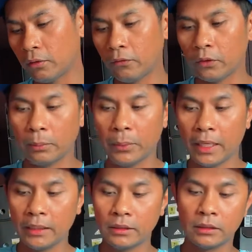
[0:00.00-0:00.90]
for the
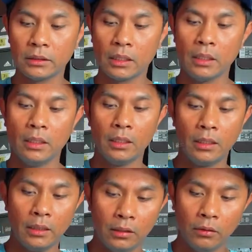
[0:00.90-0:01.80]
pants.
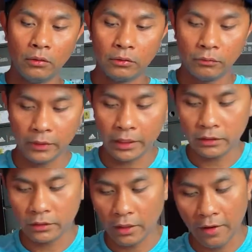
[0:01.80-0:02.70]
For the Frex
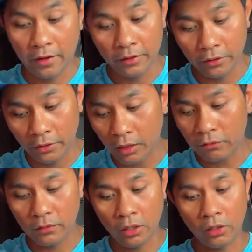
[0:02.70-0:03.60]

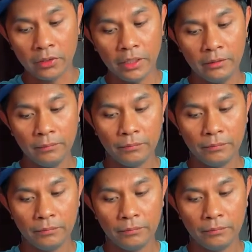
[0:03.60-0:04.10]
Ralph Lauren,